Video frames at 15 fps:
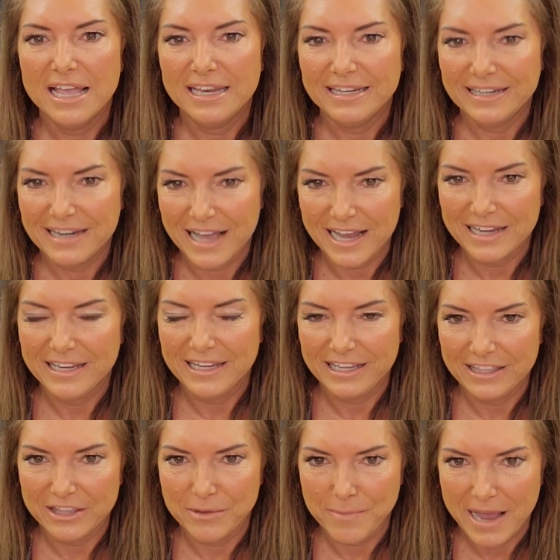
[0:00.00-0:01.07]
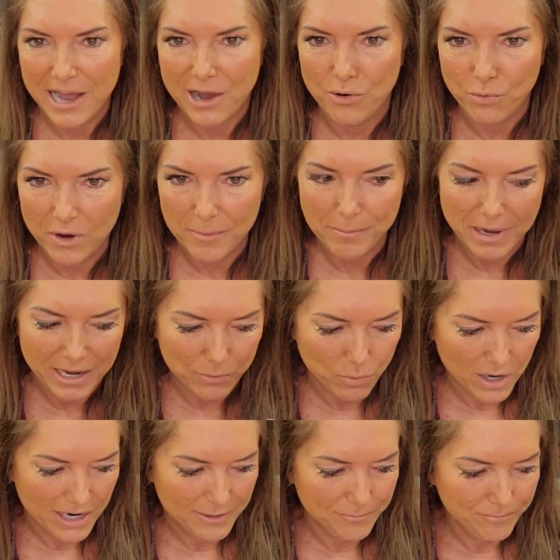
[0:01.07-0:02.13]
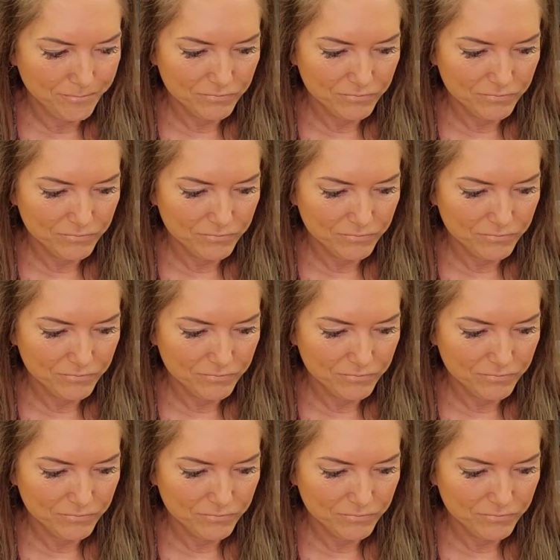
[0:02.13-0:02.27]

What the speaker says: knocking them out one by one.